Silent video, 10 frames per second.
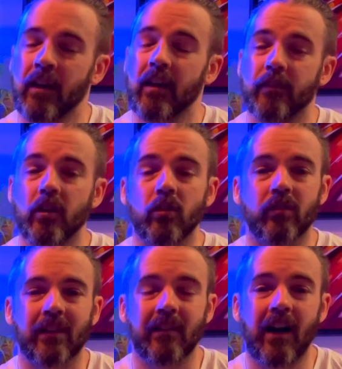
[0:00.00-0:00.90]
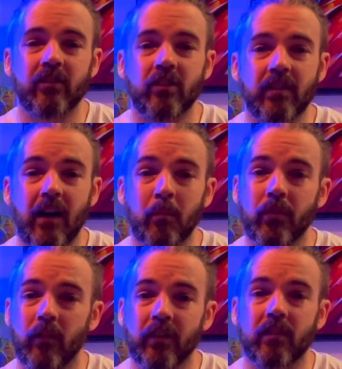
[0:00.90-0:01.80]
If you're using larger tubs,
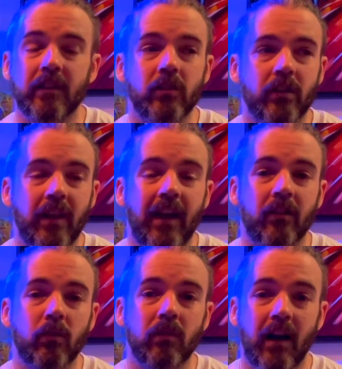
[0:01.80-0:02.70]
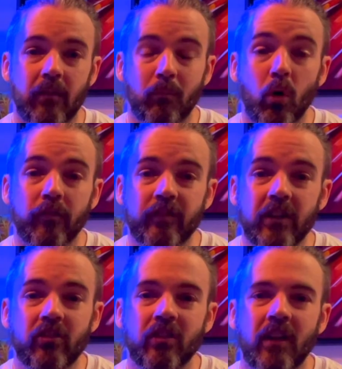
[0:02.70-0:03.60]
obviously you can handle a lot more
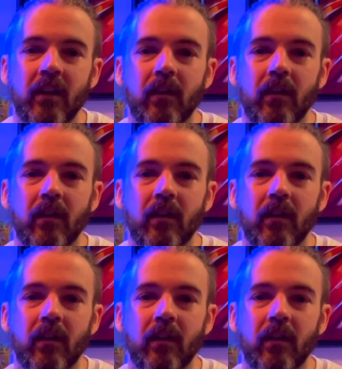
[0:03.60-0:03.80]
fish,